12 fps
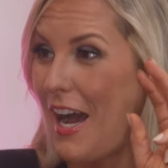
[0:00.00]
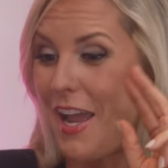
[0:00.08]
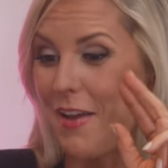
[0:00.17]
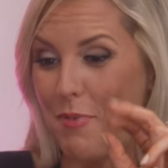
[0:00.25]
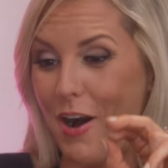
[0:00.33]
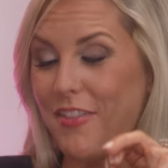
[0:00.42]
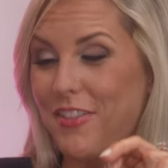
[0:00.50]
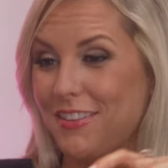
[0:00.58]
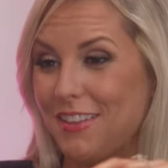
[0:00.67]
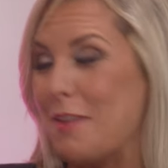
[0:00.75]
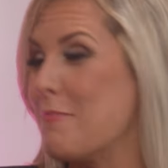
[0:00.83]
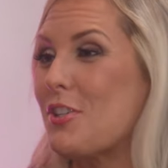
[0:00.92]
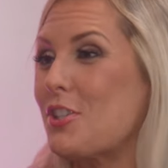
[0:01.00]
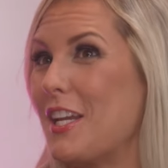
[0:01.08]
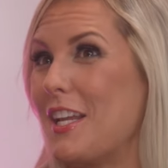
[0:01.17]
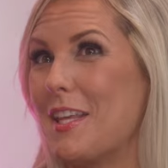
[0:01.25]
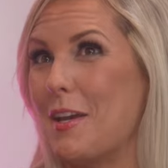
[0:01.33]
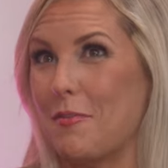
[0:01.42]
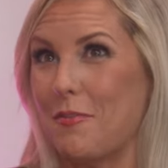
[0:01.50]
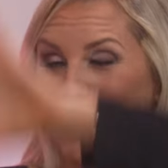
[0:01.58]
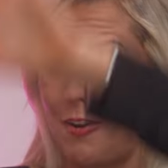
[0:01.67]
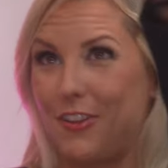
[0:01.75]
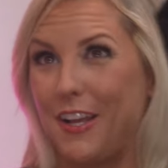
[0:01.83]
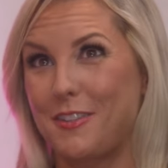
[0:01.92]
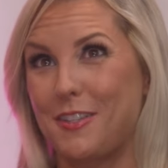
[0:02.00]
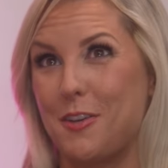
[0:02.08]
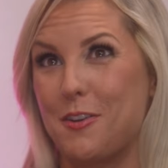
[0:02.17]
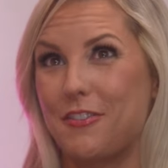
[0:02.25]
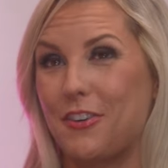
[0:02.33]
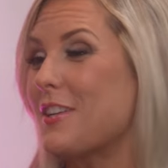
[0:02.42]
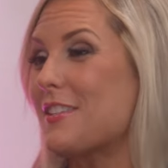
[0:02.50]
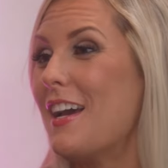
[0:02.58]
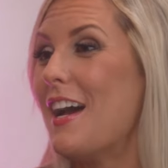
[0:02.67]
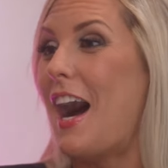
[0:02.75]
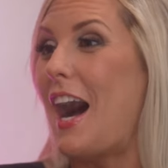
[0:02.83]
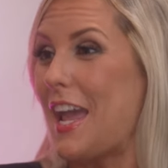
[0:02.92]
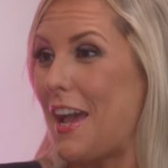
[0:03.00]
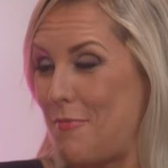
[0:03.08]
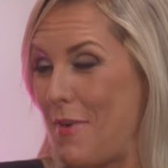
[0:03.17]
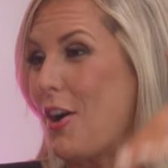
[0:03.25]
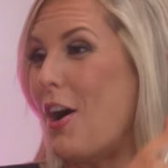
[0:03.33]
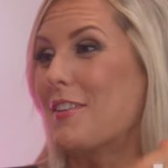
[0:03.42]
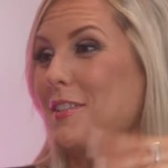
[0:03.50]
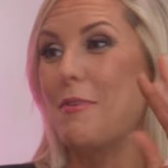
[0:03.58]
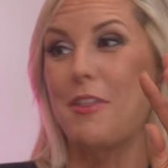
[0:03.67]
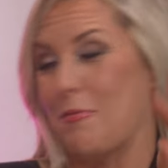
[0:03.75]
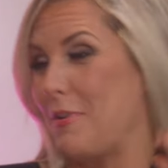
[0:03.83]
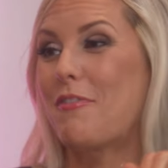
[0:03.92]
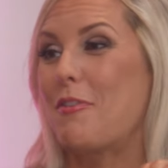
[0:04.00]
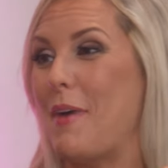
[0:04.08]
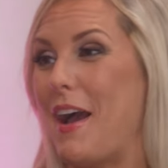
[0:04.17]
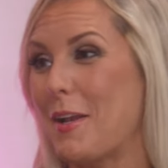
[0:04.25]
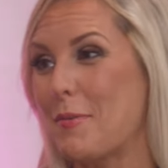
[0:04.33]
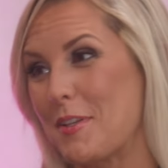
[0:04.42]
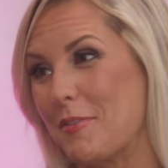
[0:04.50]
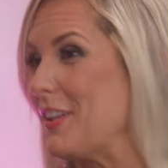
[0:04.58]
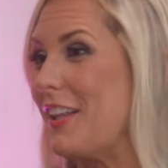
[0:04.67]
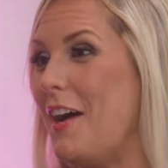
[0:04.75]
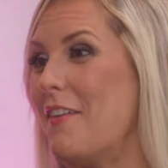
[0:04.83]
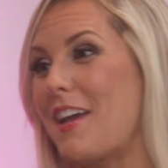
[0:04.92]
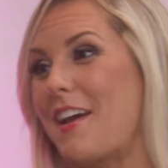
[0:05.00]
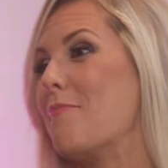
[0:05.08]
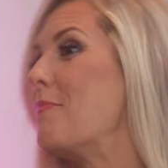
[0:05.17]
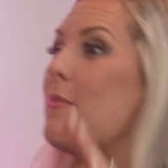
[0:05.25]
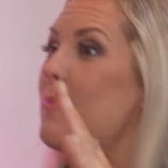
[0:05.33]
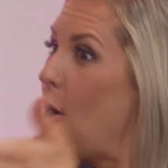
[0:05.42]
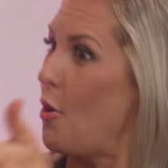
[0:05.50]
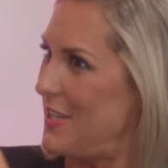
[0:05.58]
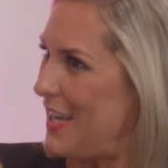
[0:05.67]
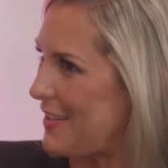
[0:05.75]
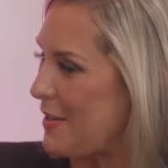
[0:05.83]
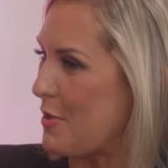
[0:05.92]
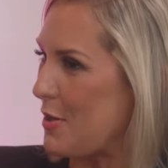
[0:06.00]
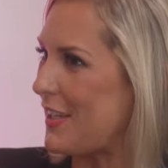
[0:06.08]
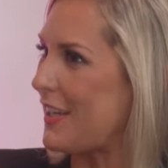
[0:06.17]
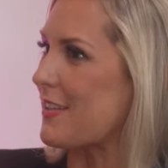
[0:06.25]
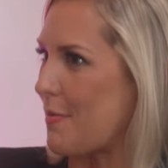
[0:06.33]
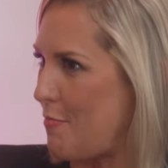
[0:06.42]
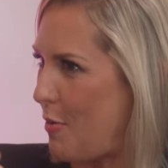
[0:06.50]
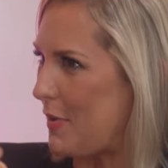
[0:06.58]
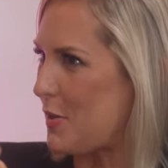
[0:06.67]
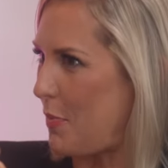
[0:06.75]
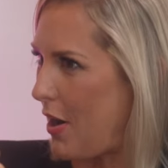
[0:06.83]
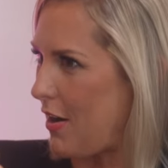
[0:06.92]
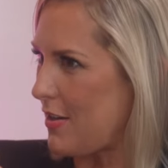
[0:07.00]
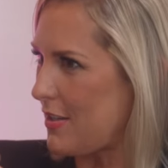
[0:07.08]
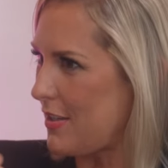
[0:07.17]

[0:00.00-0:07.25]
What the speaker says: I have bought the light machine that reflects the universe. I have my costume in 3 different backups of gloves. I have my Odessa music. It's a moment apart